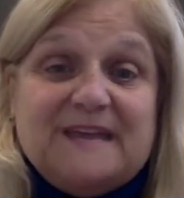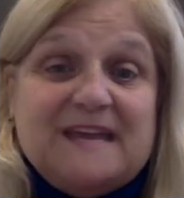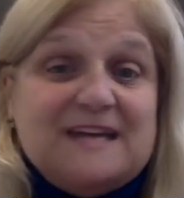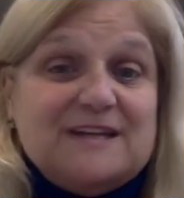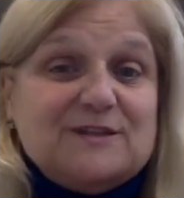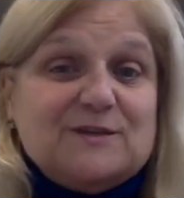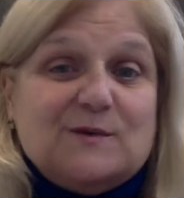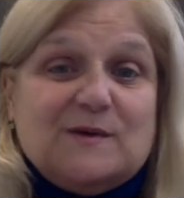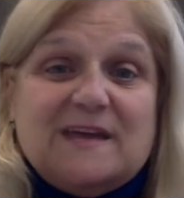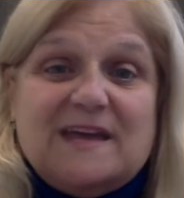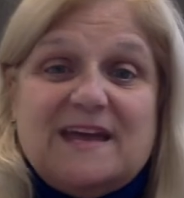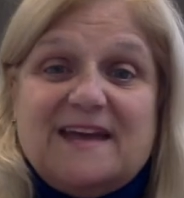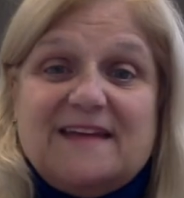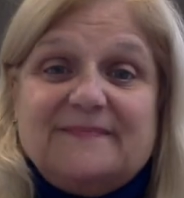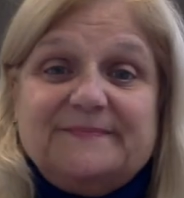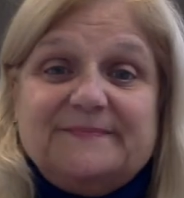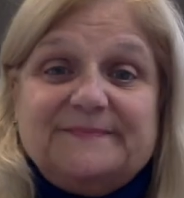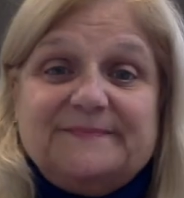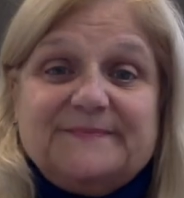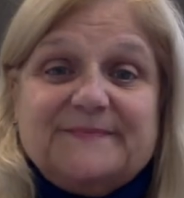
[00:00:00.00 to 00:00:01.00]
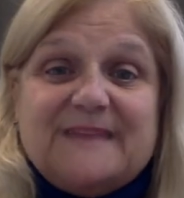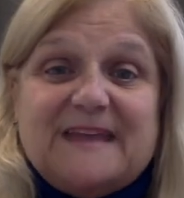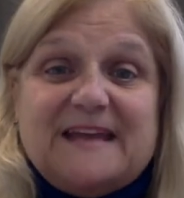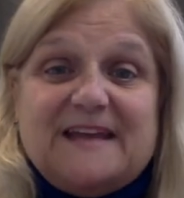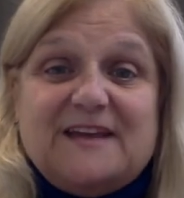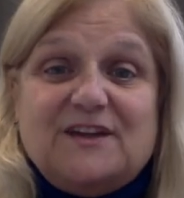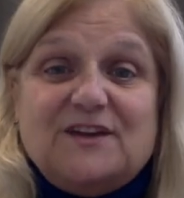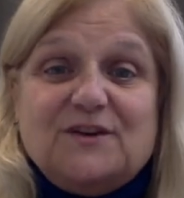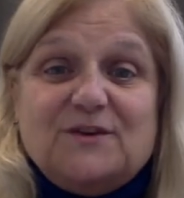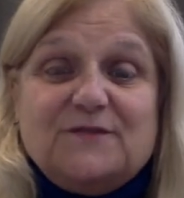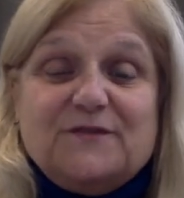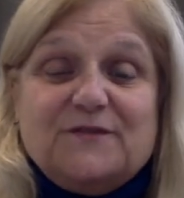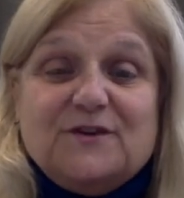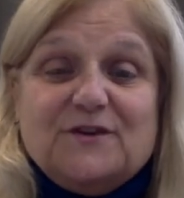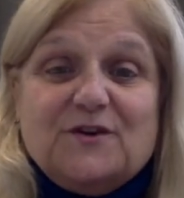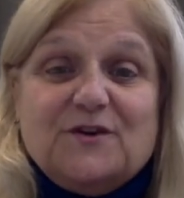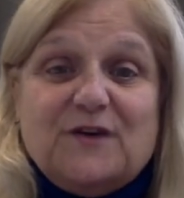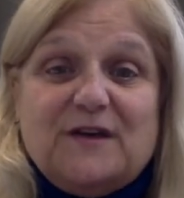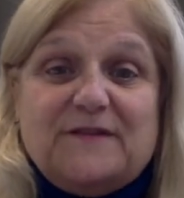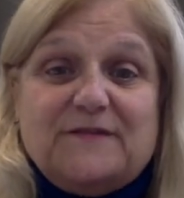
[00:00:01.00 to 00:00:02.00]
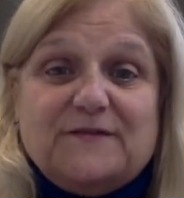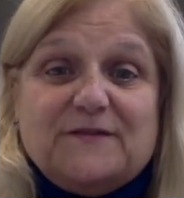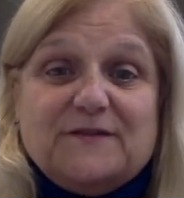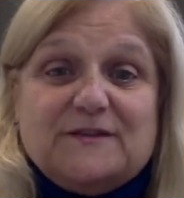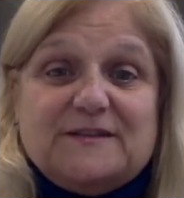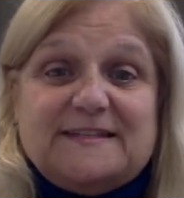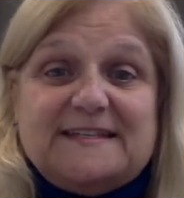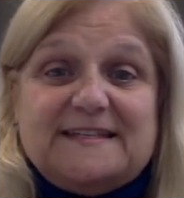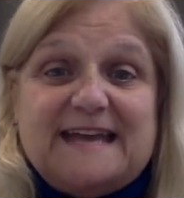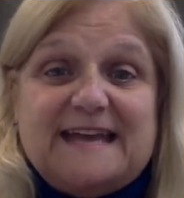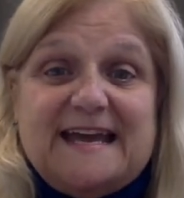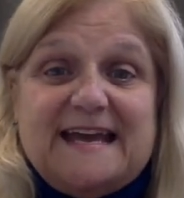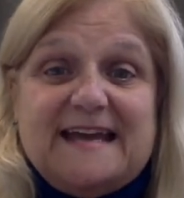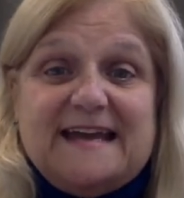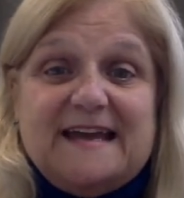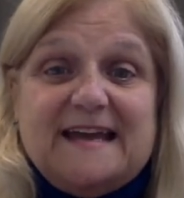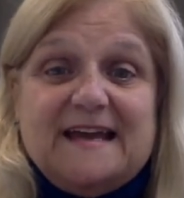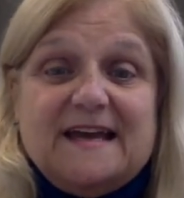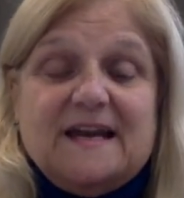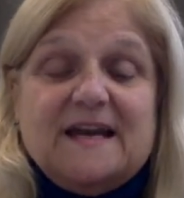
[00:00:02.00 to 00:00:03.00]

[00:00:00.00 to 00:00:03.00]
So again, thank you for a great first day.